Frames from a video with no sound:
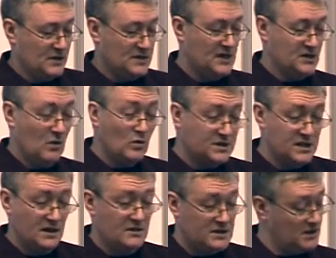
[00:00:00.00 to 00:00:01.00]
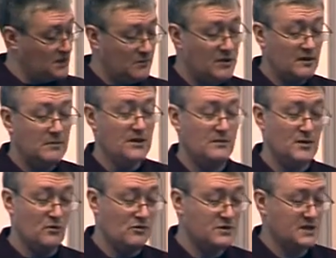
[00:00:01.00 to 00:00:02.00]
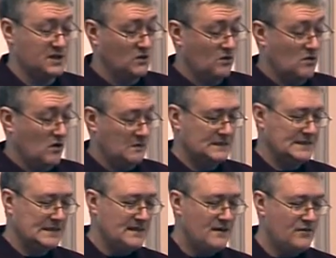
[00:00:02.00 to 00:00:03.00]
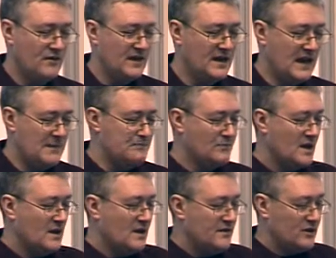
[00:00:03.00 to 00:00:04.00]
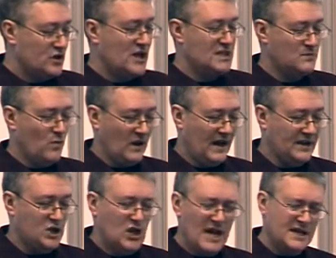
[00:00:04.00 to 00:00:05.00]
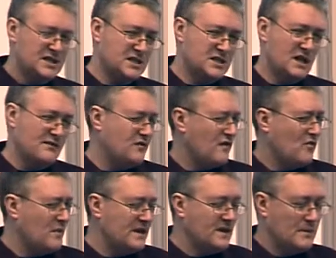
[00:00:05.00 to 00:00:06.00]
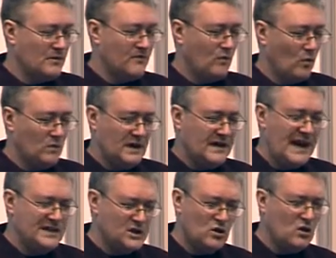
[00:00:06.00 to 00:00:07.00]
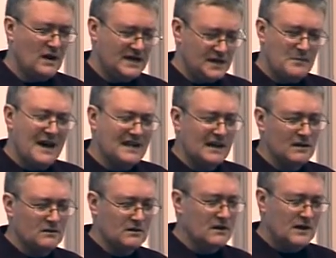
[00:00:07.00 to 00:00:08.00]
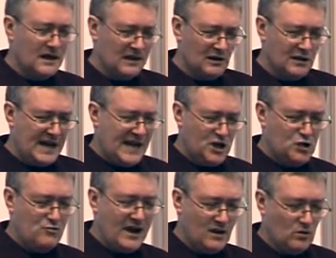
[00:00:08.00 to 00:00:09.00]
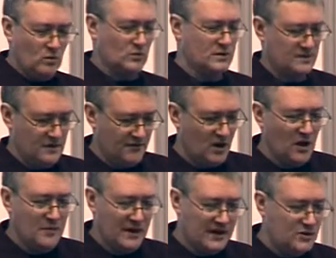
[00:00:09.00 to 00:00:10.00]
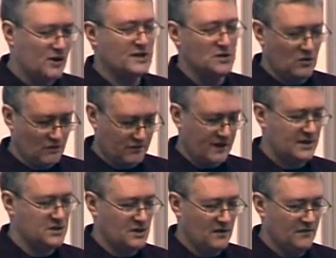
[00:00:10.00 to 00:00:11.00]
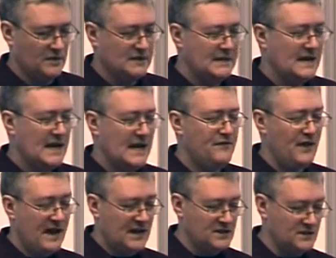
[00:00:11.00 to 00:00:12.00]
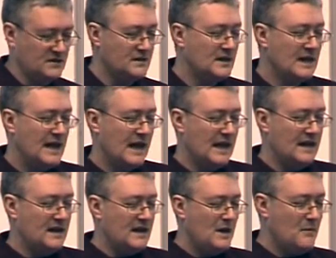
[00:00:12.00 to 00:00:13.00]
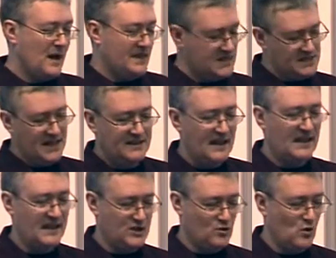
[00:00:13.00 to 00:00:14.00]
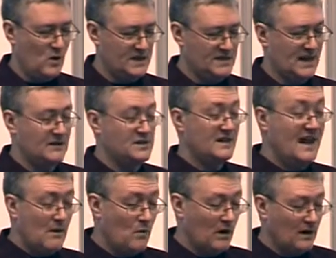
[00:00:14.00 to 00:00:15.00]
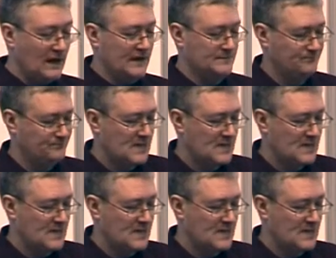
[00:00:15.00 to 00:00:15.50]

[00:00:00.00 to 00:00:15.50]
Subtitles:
It says, I want to go to www.root6.com. The transport layer checks to see if you've ever been there before, and has it made a little cached record of the IP address of that server, and if it hasn't, it passes that DNS request down to the network layer.